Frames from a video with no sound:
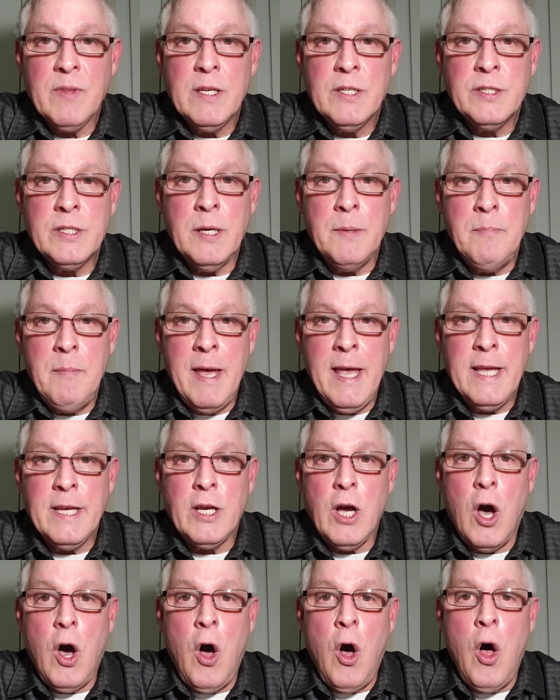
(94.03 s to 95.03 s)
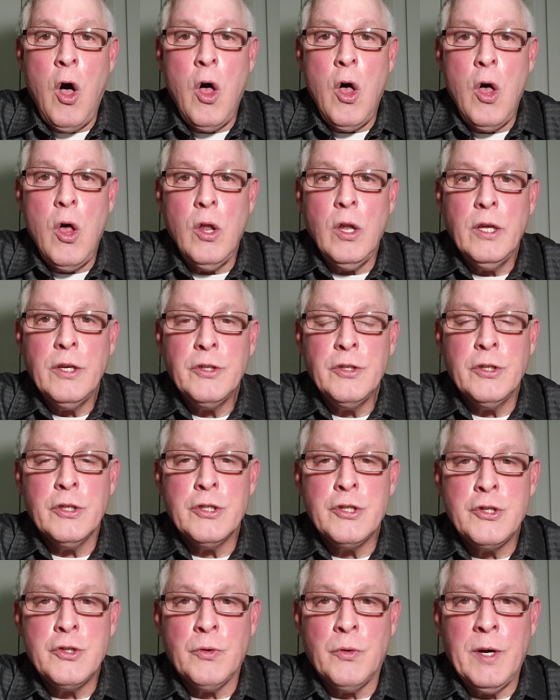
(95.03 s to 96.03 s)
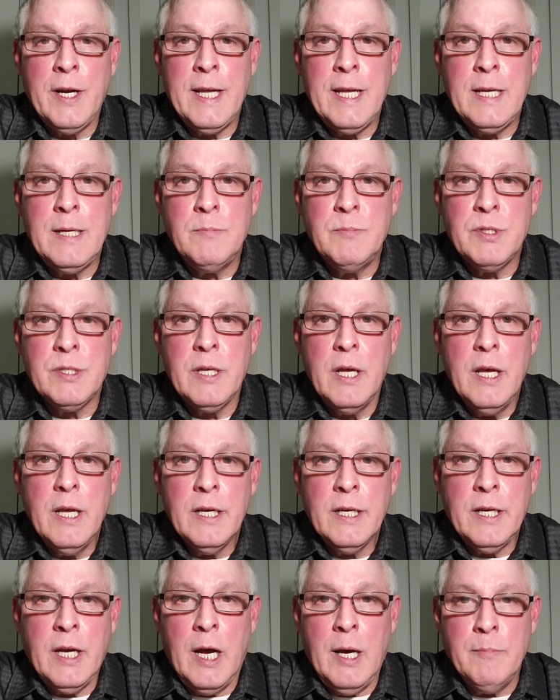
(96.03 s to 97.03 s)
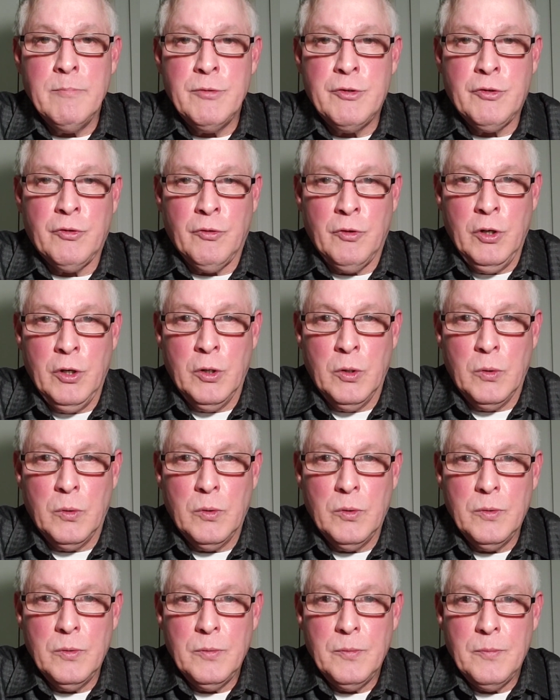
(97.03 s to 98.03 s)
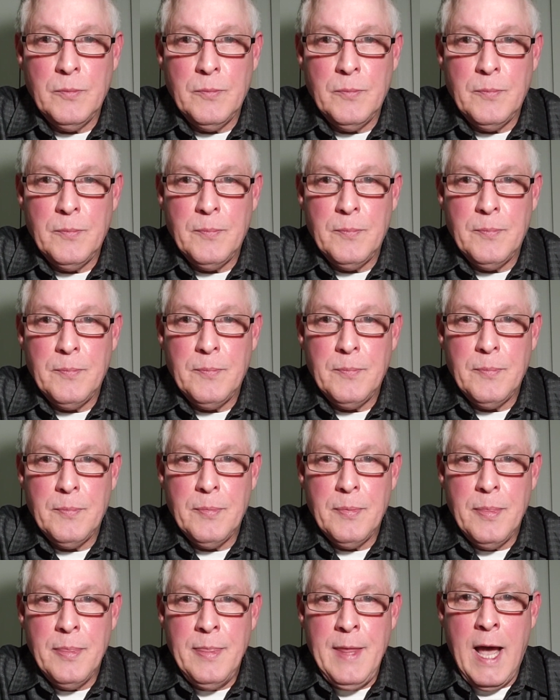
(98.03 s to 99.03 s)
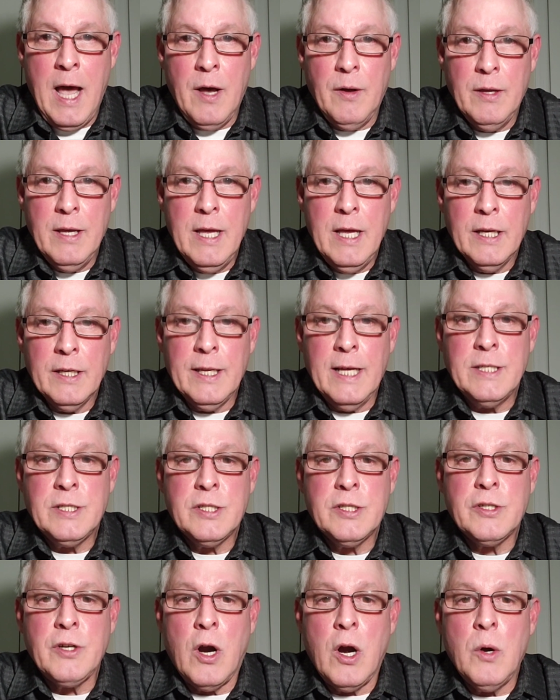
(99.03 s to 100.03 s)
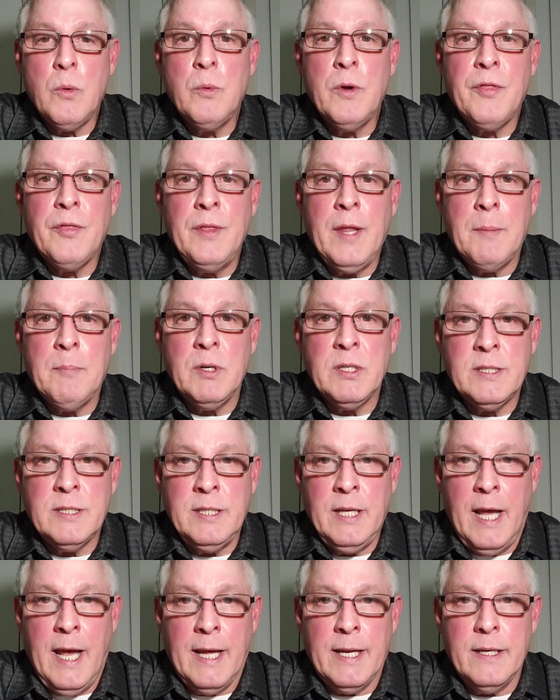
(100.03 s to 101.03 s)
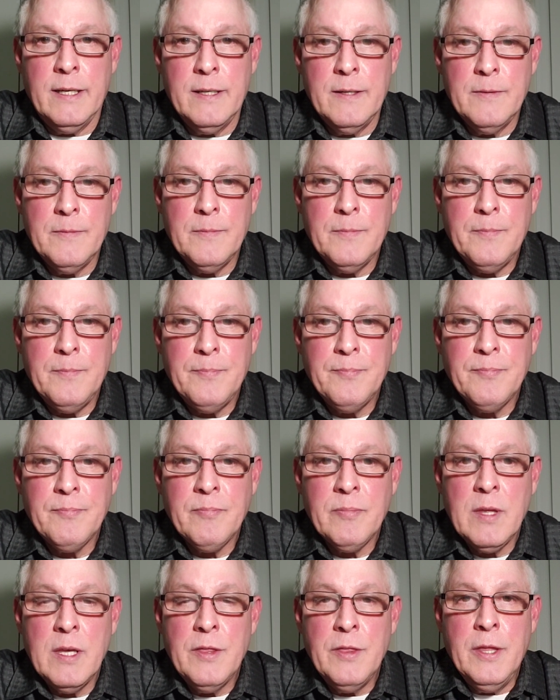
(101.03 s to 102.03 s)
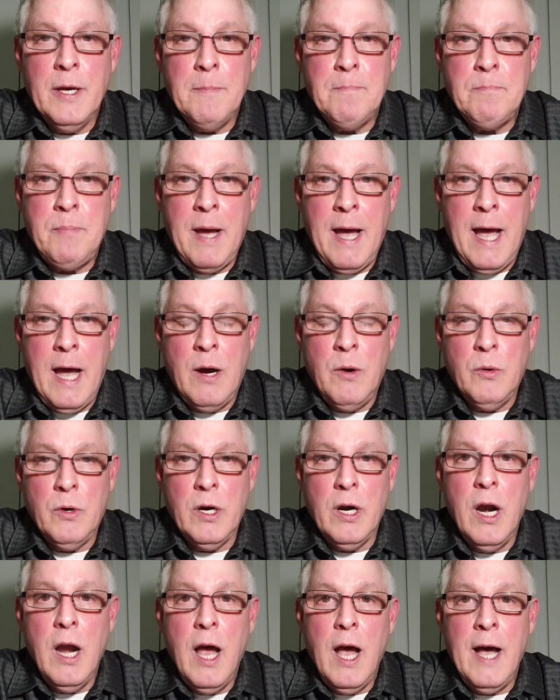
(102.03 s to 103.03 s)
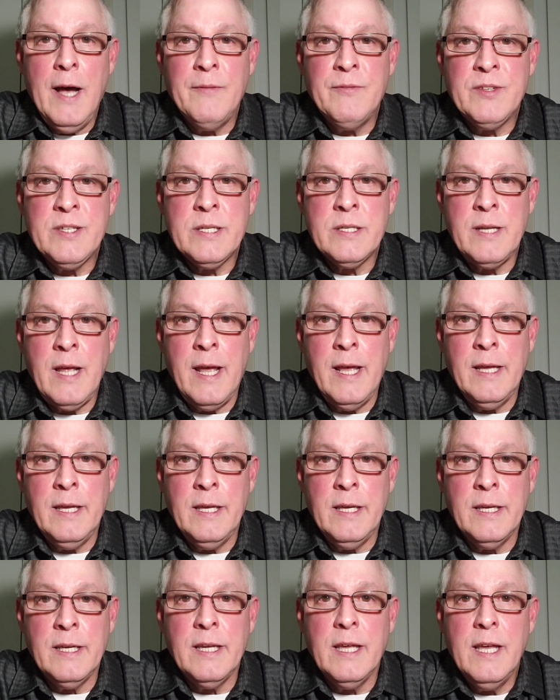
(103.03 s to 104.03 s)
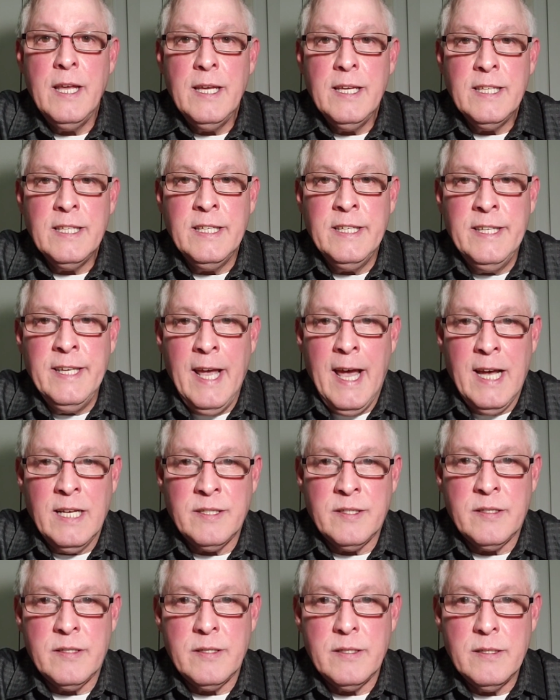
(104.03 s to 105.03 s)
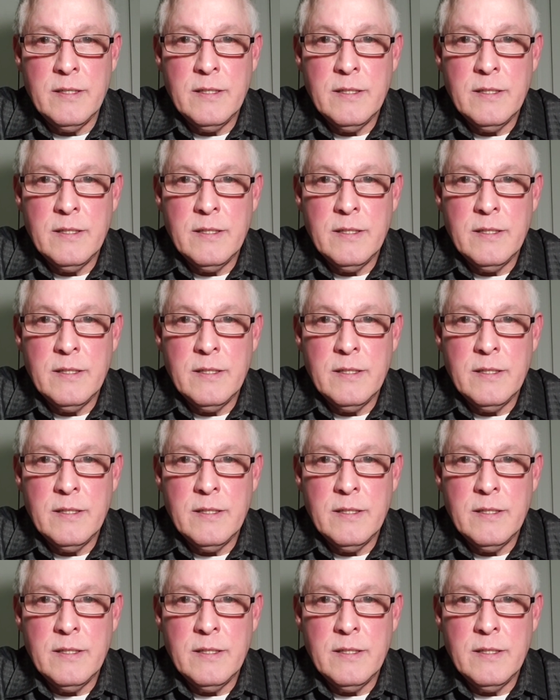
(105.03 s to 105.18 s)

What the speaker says: to make all your dreams come true. Now, let's start with number 10, the power of saying yes.